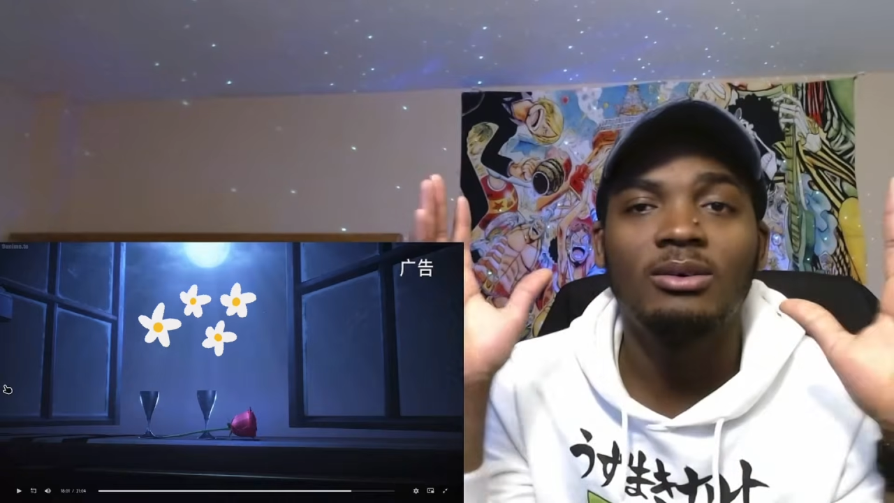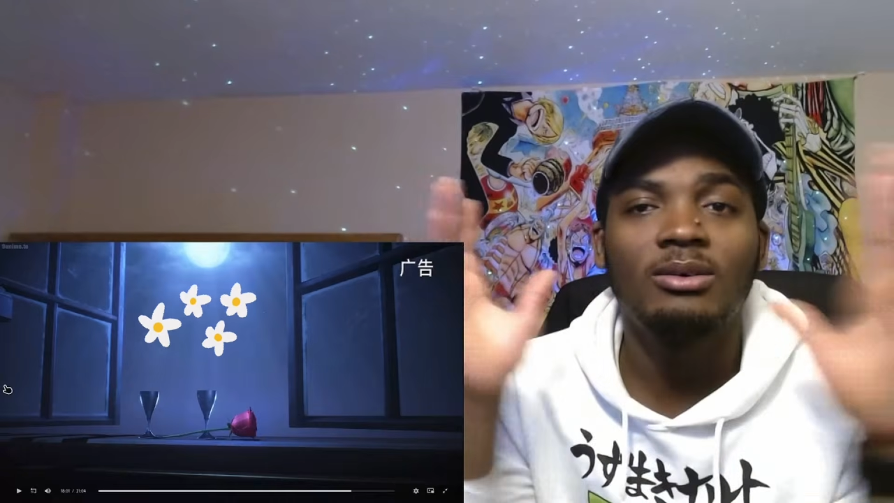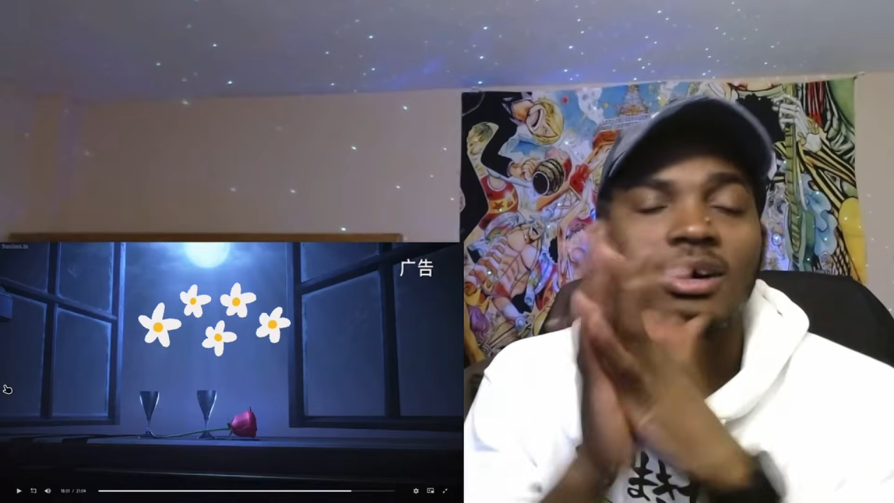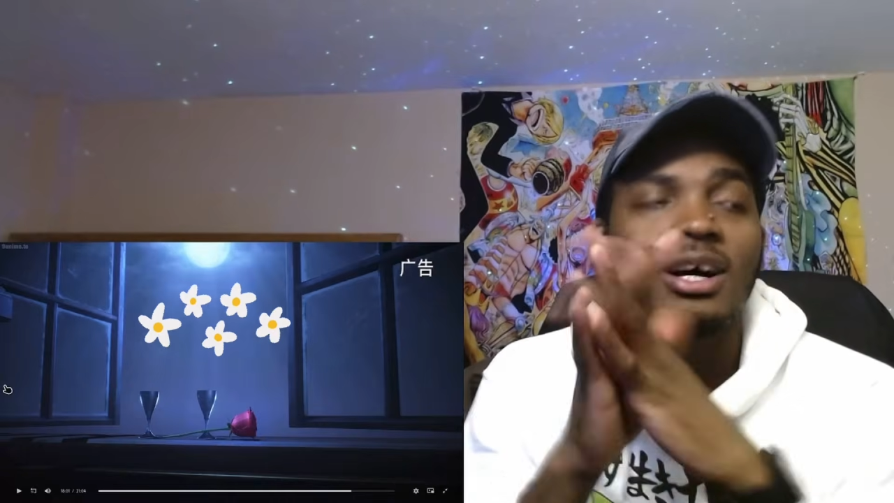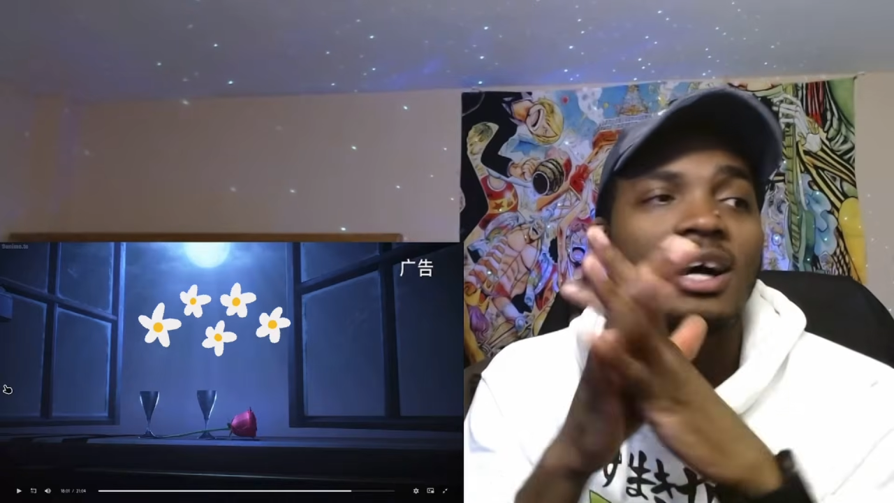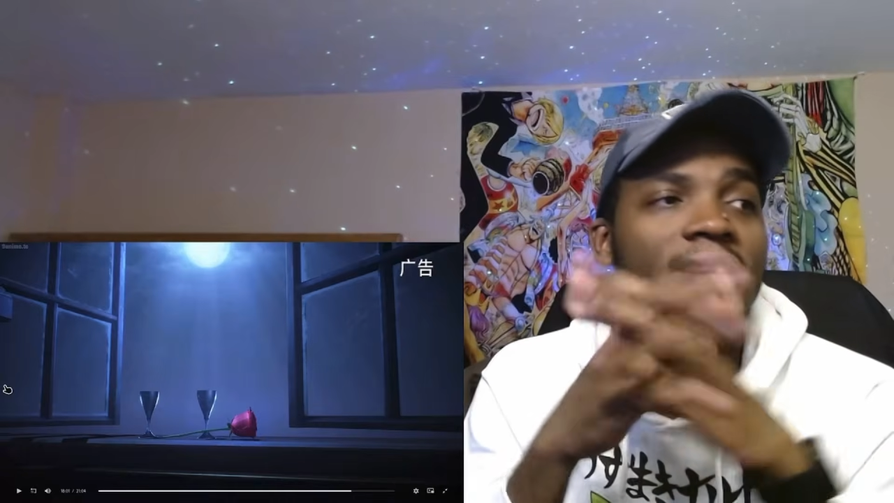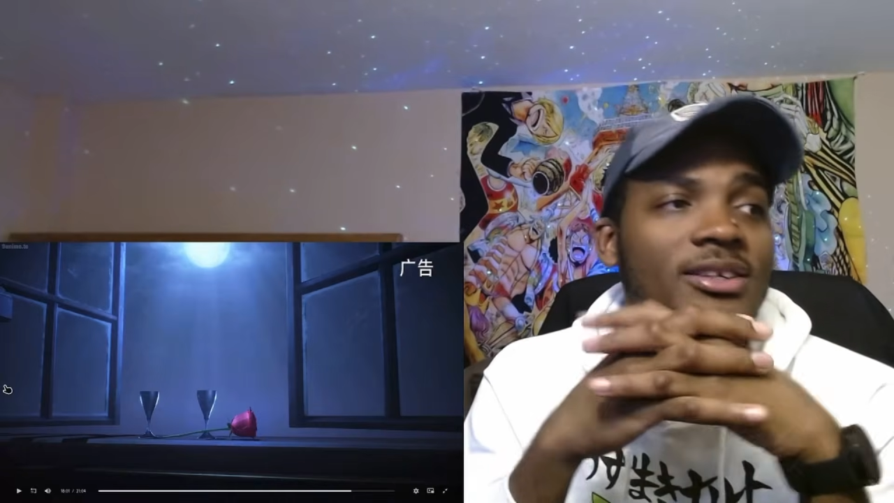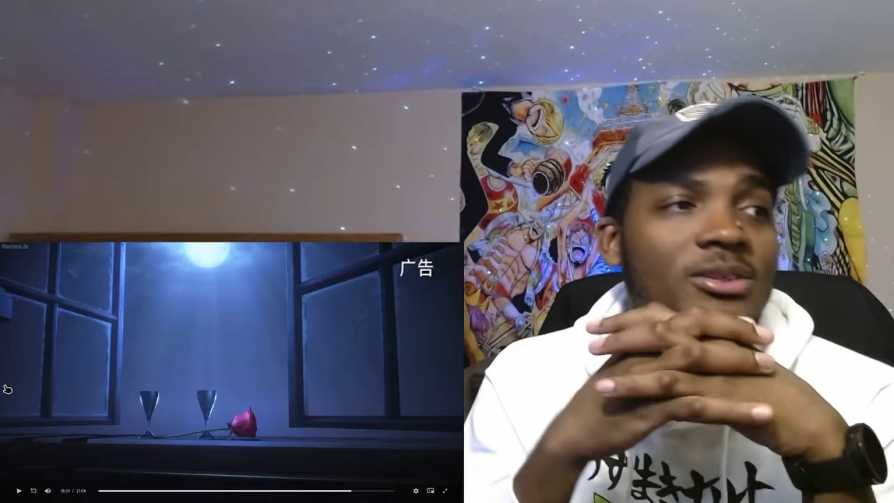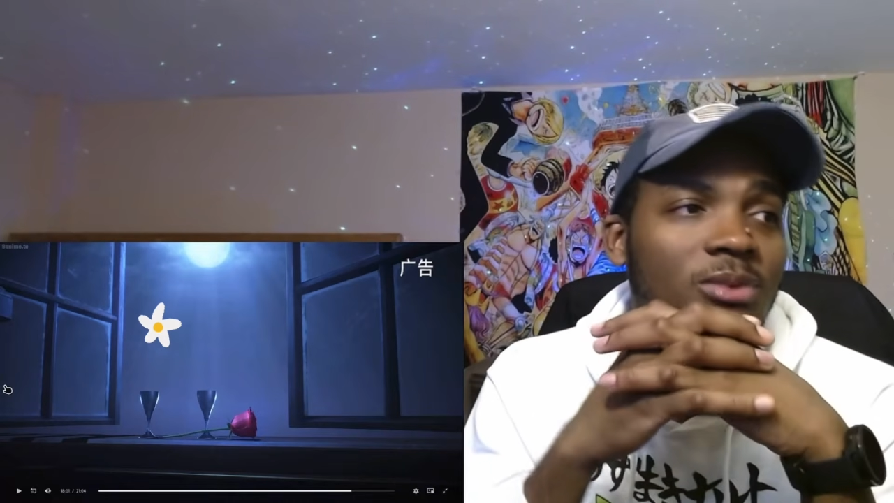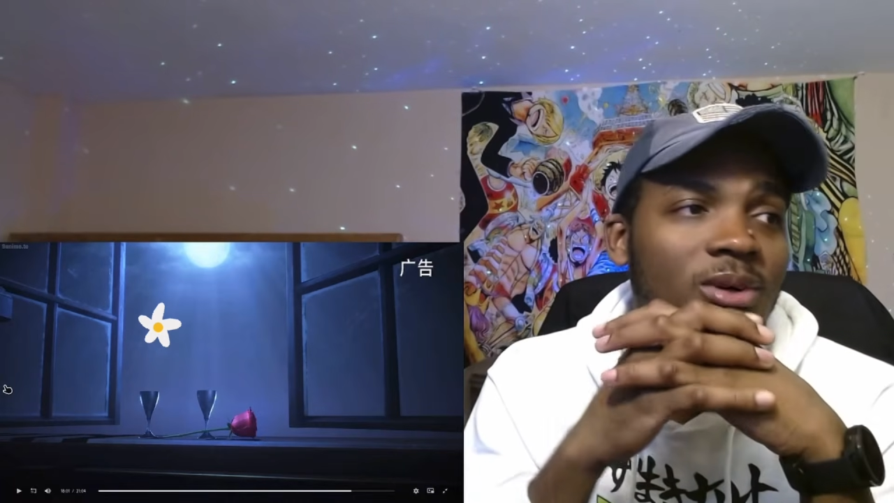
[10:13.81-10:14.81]
out of this
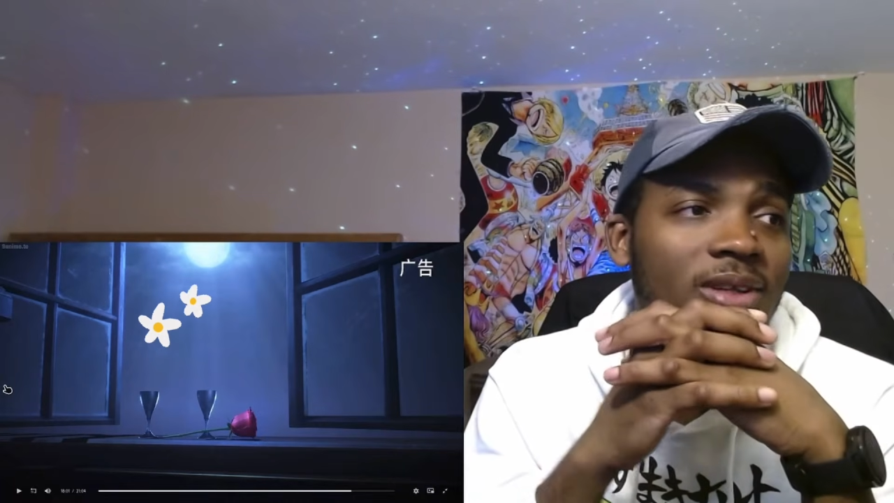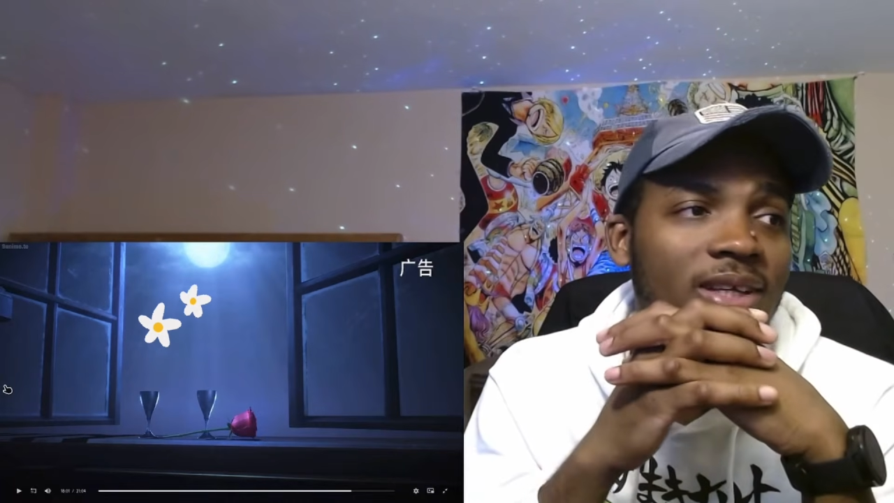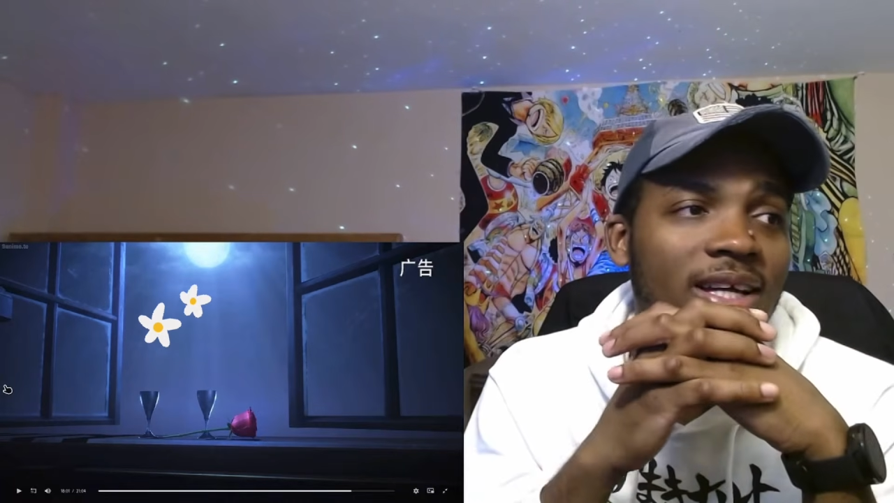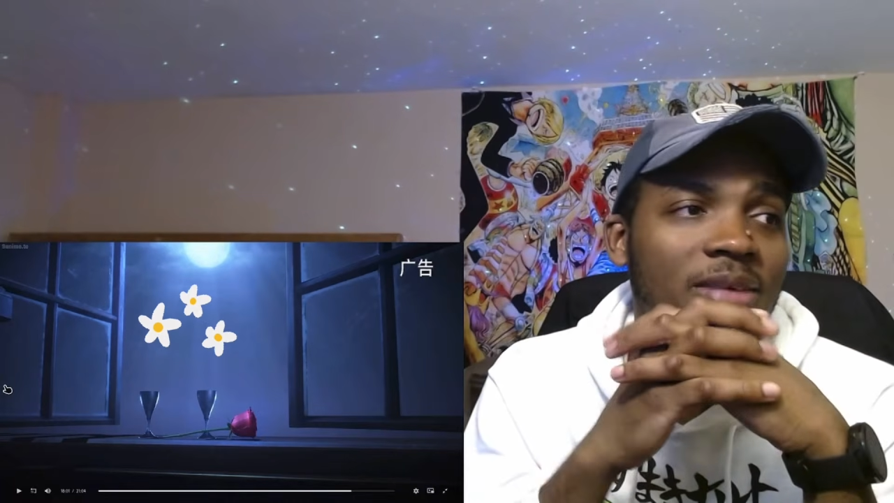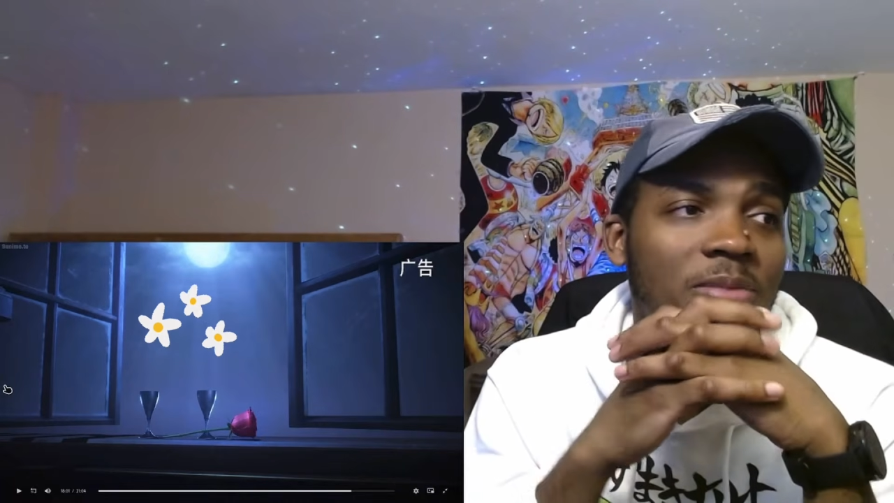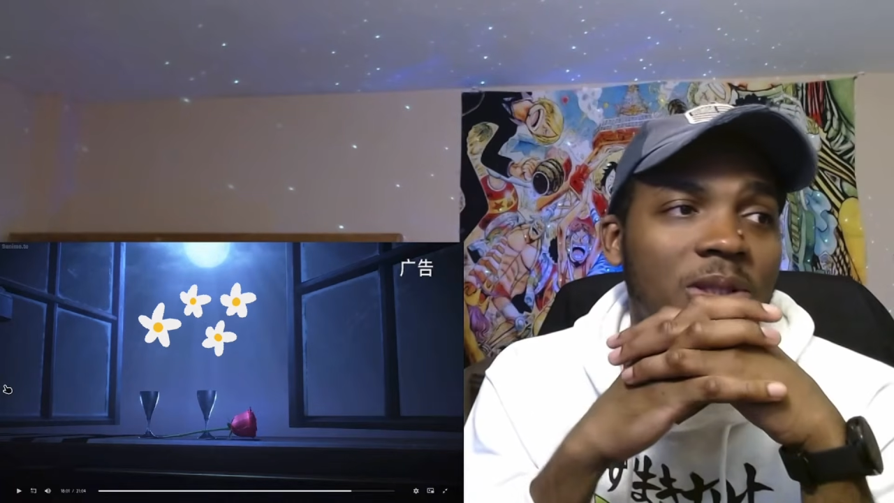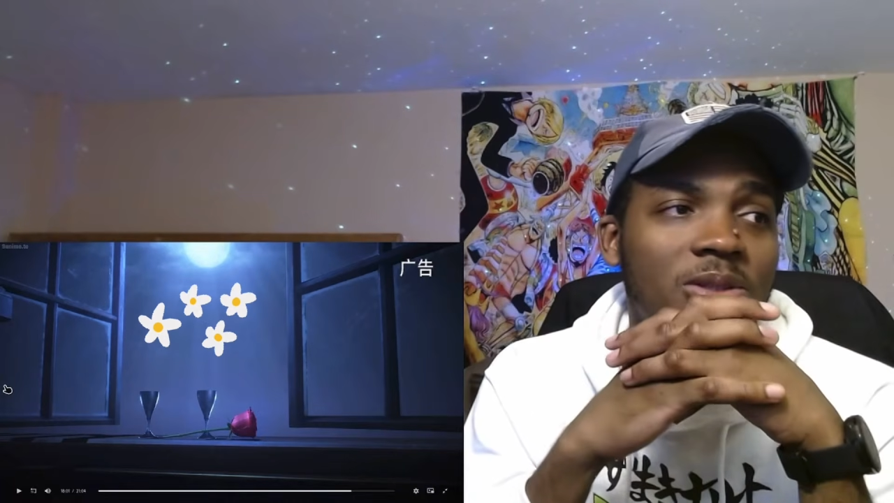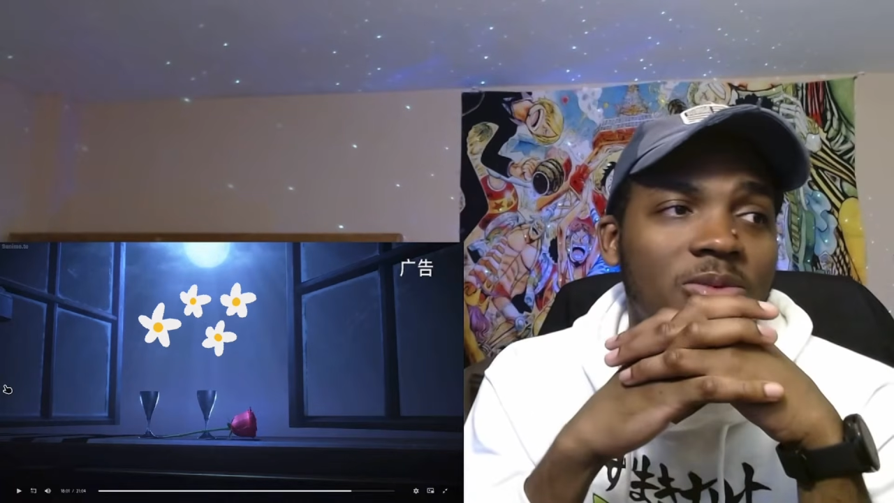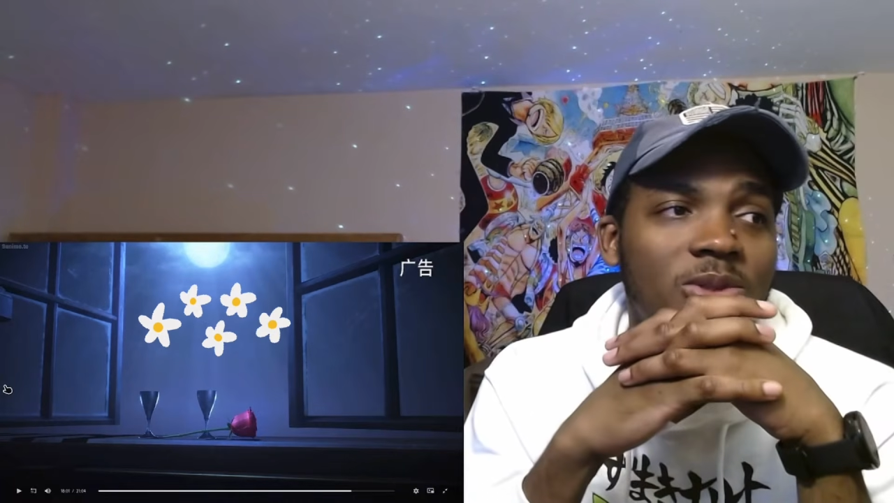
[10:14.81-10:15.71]
world. The animation was